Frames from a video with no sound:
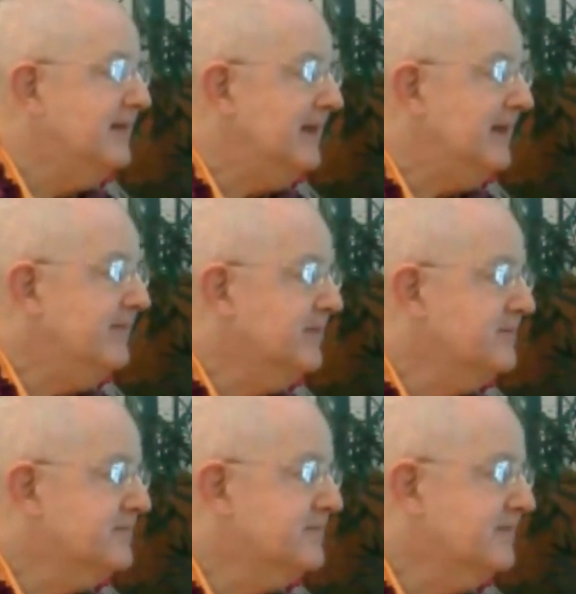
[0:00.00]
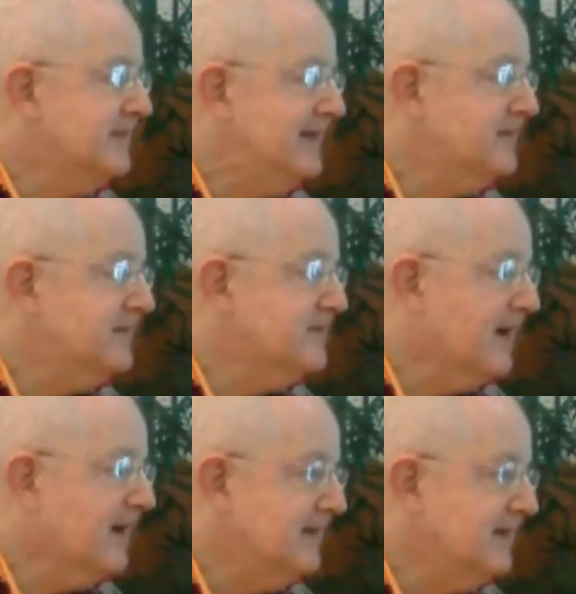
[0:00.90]
by the influence of
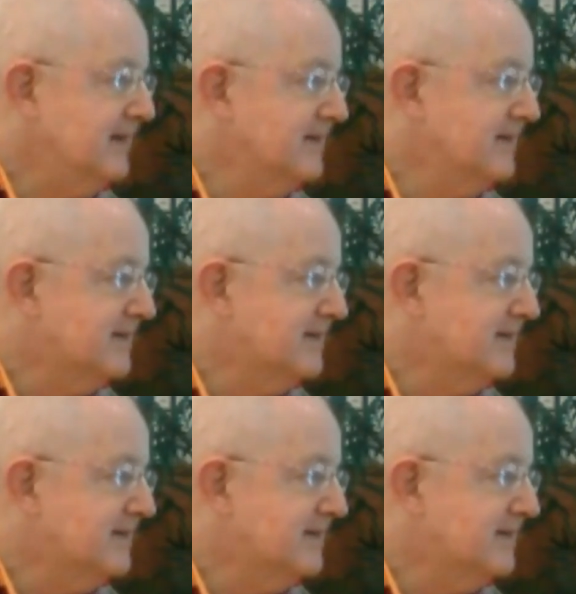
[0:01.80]
Leela Shakti,